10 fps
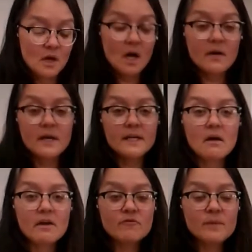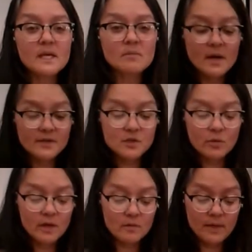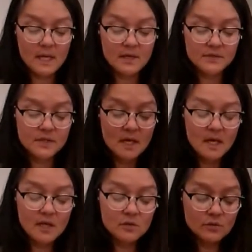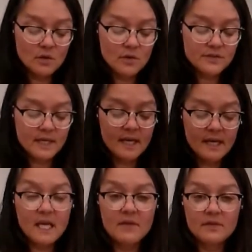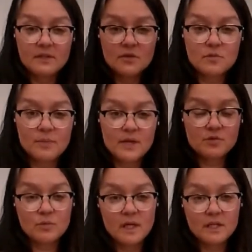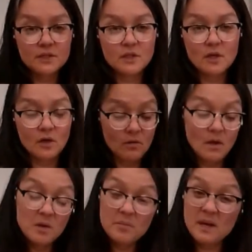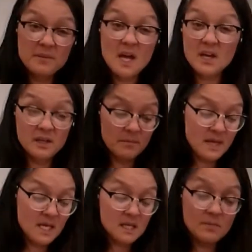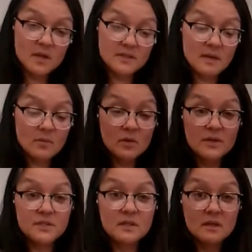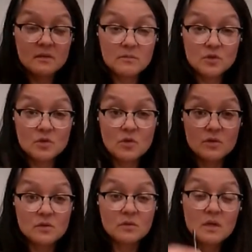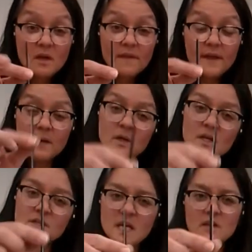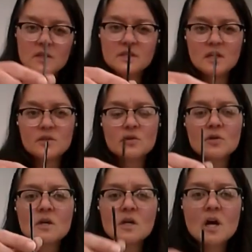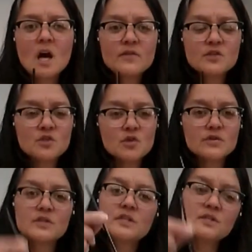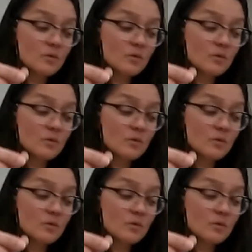All right, now I've made my square base, and you'll notice I kind of have another base ready to go, but I'm not going to make it because I'm going to show you that I'm going to take these other coffee stirrers, and these,